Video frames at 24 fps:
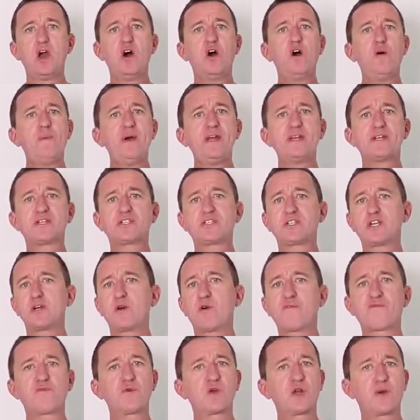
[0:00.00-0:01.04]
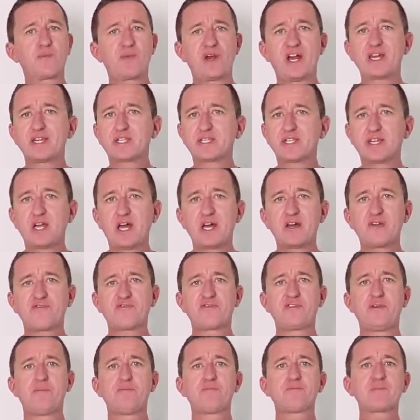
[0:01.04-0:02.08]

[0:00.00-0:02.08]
or better still, if you want to play safe,